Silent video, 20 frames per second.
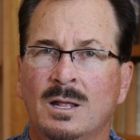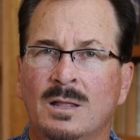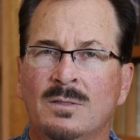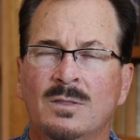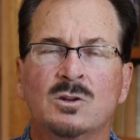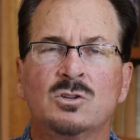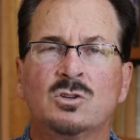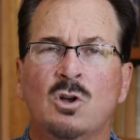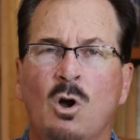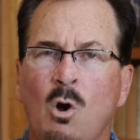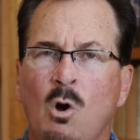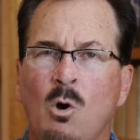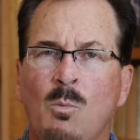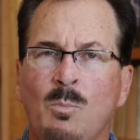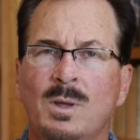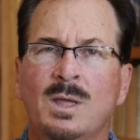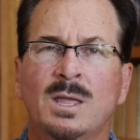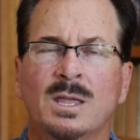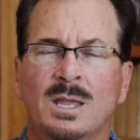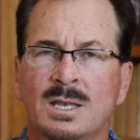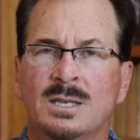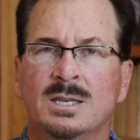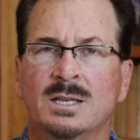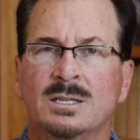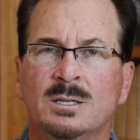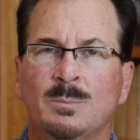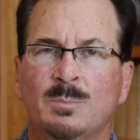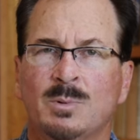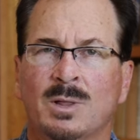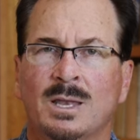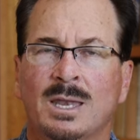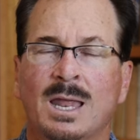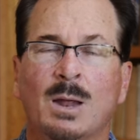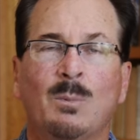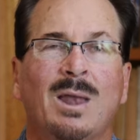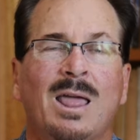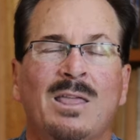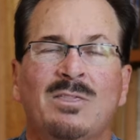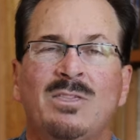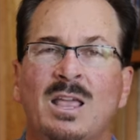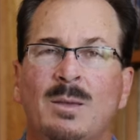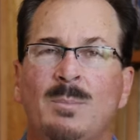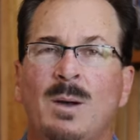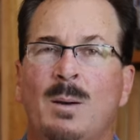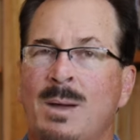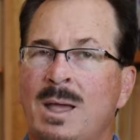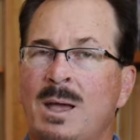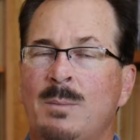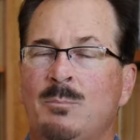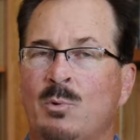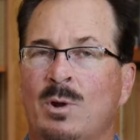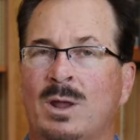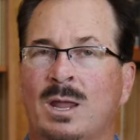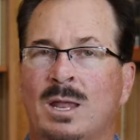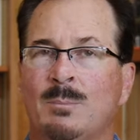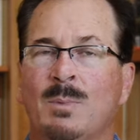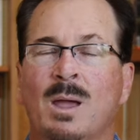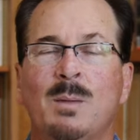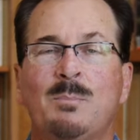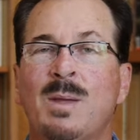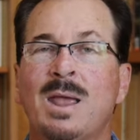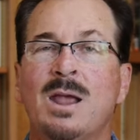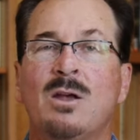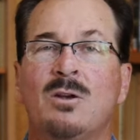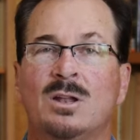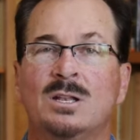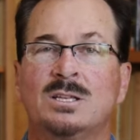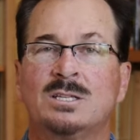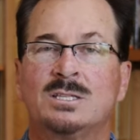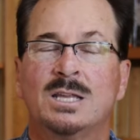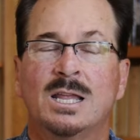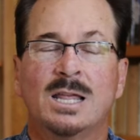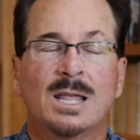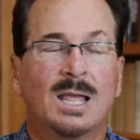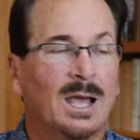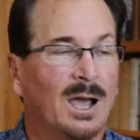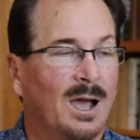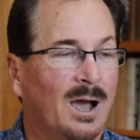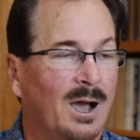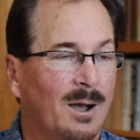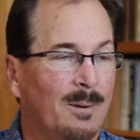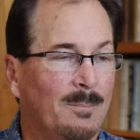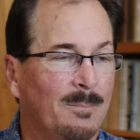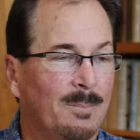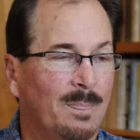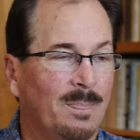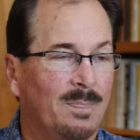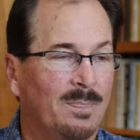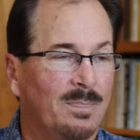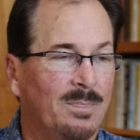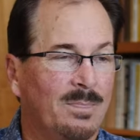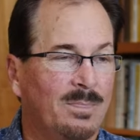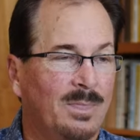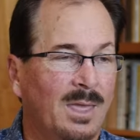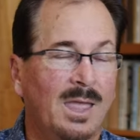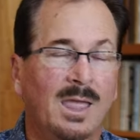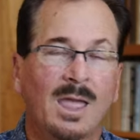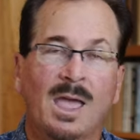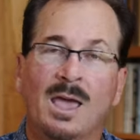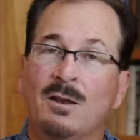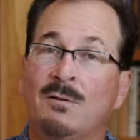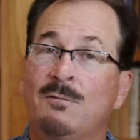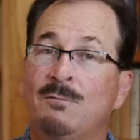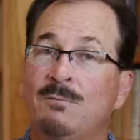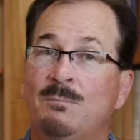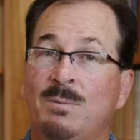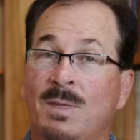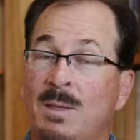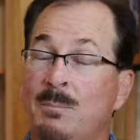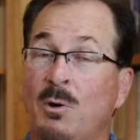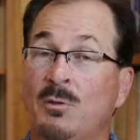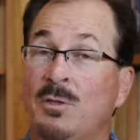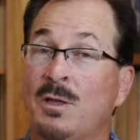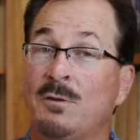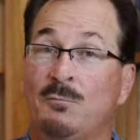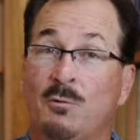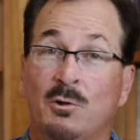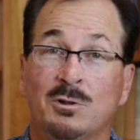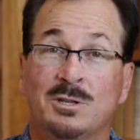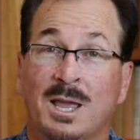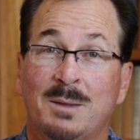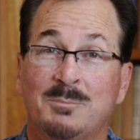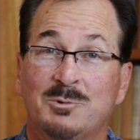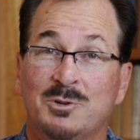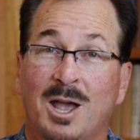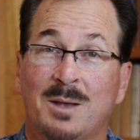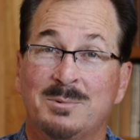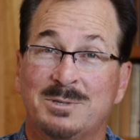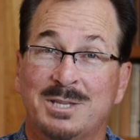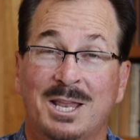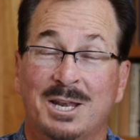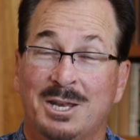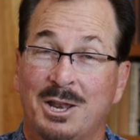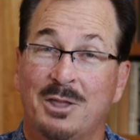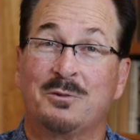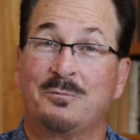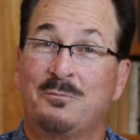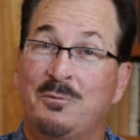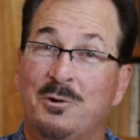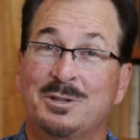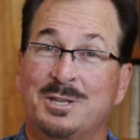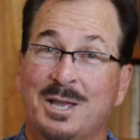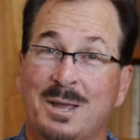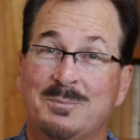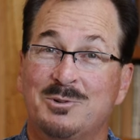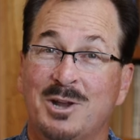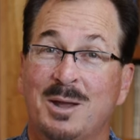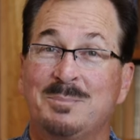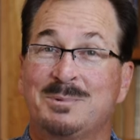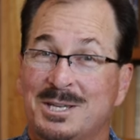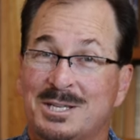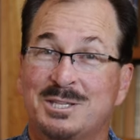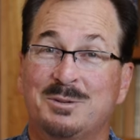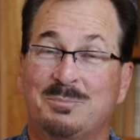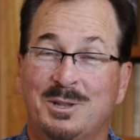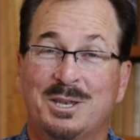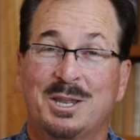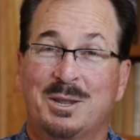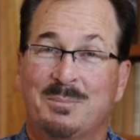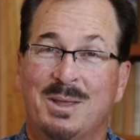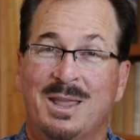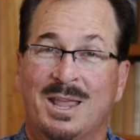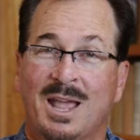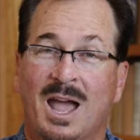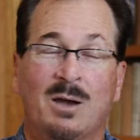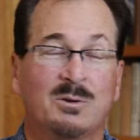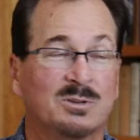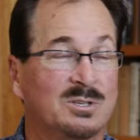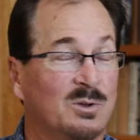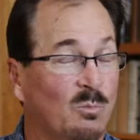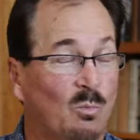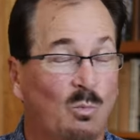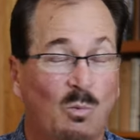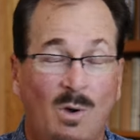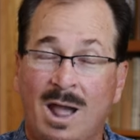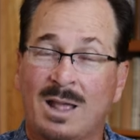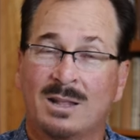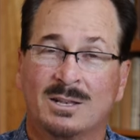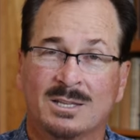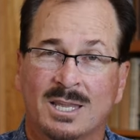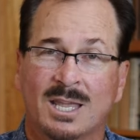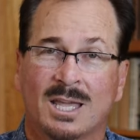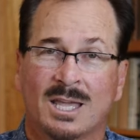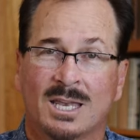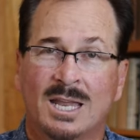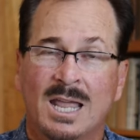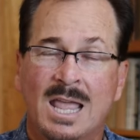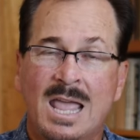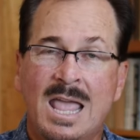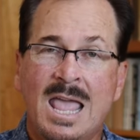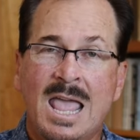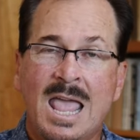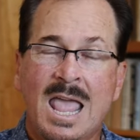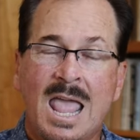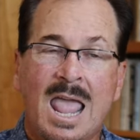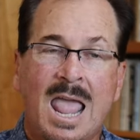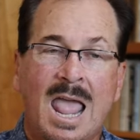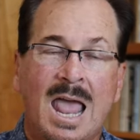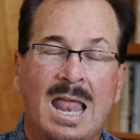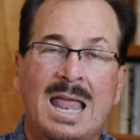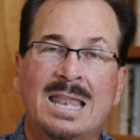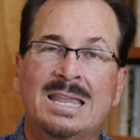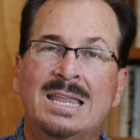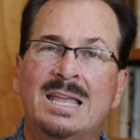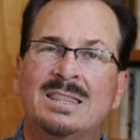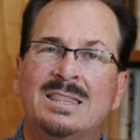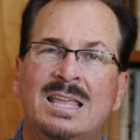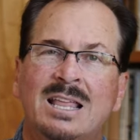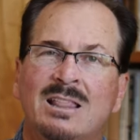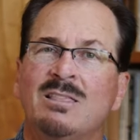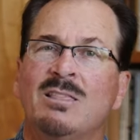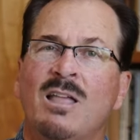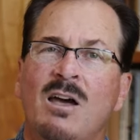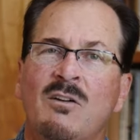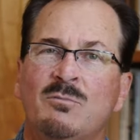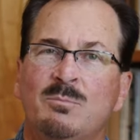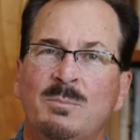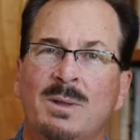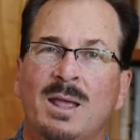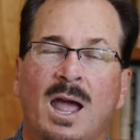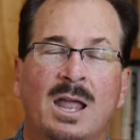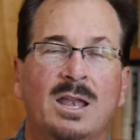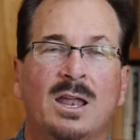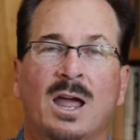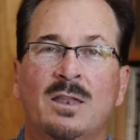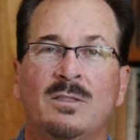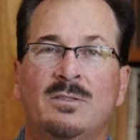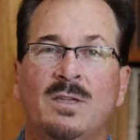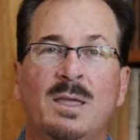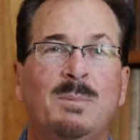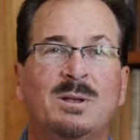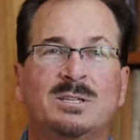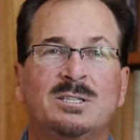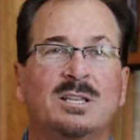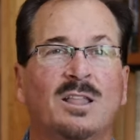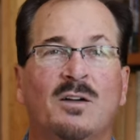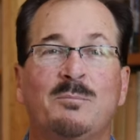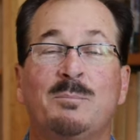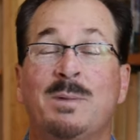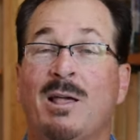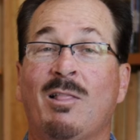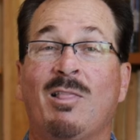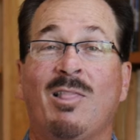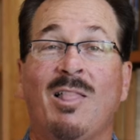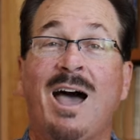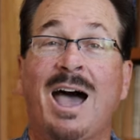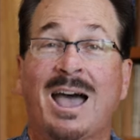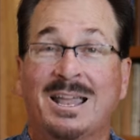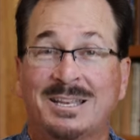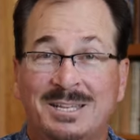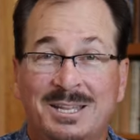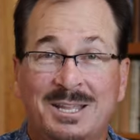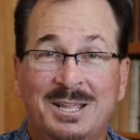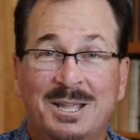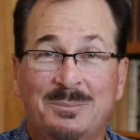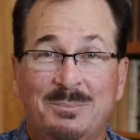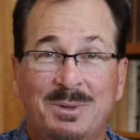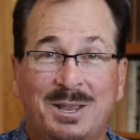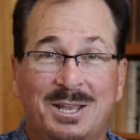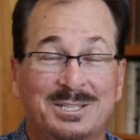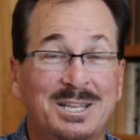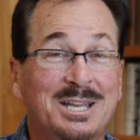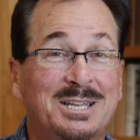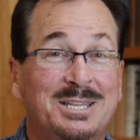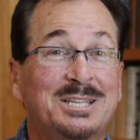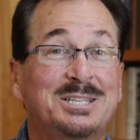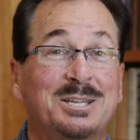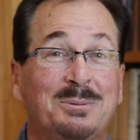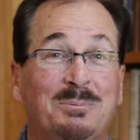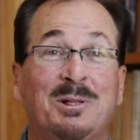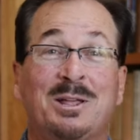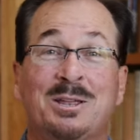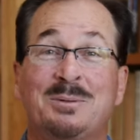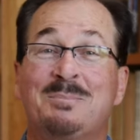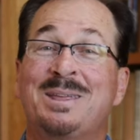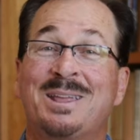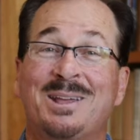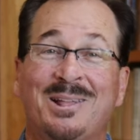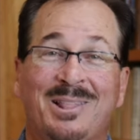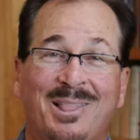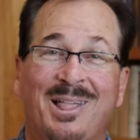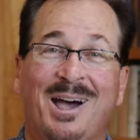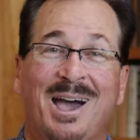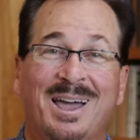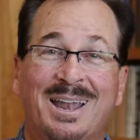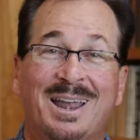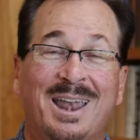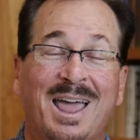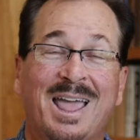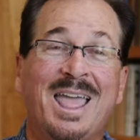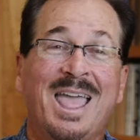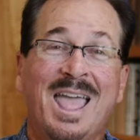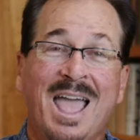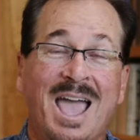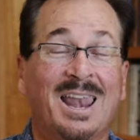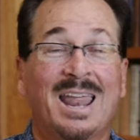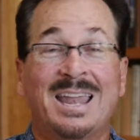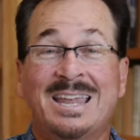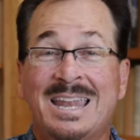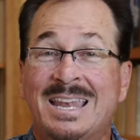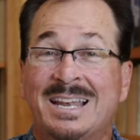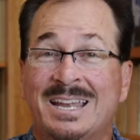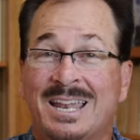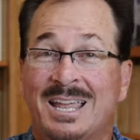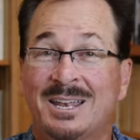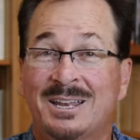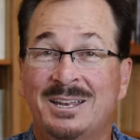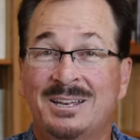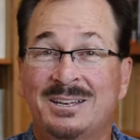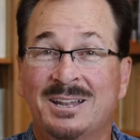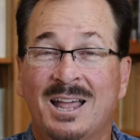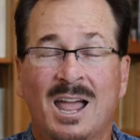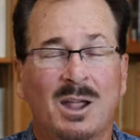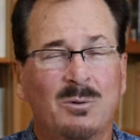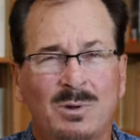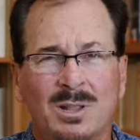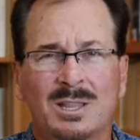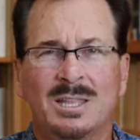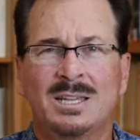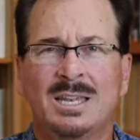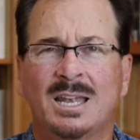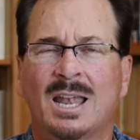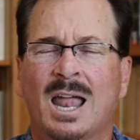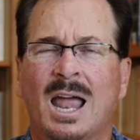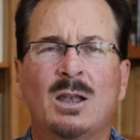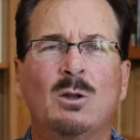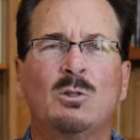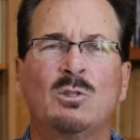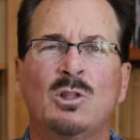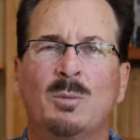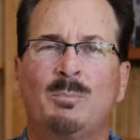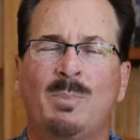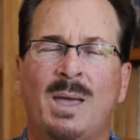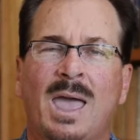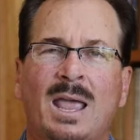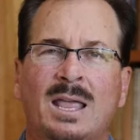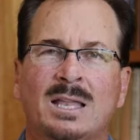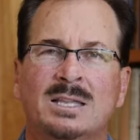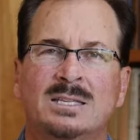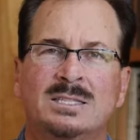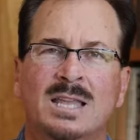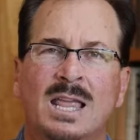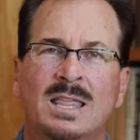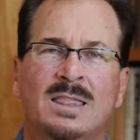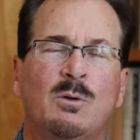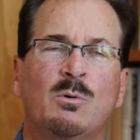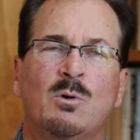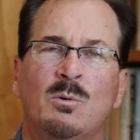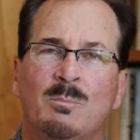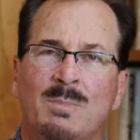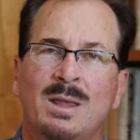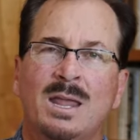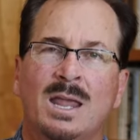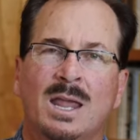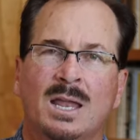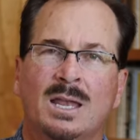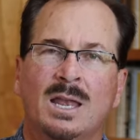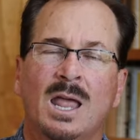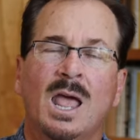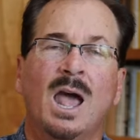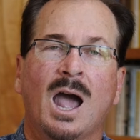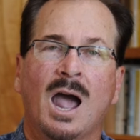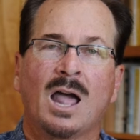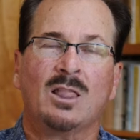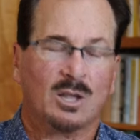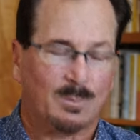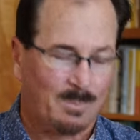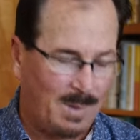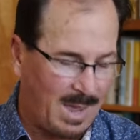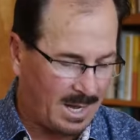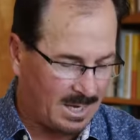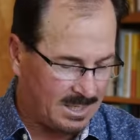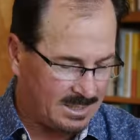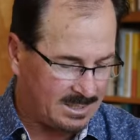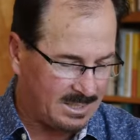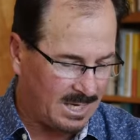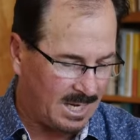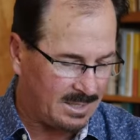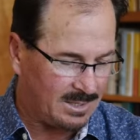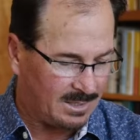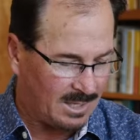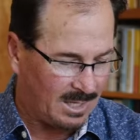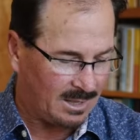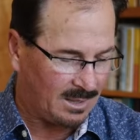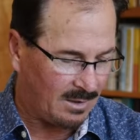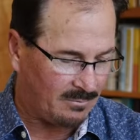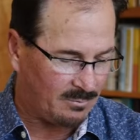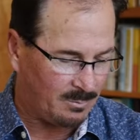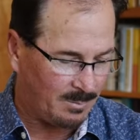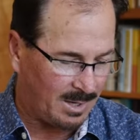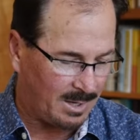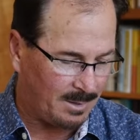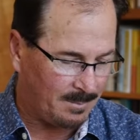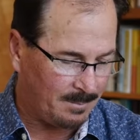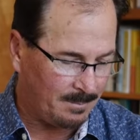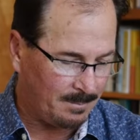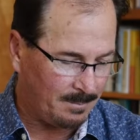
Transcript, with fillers: There's hope in discipline. And when I think about my upbringing, my parents, um, they had a, they both had full-time jobs and they had another full-time job disciplining me. I was a wild kid and, and yet they loved me. I, I, they must have loved me a lot because they disciplined me a lot, and I and I needed it. I really did. I don't look back and say they were mean. I look back and say that they loved me.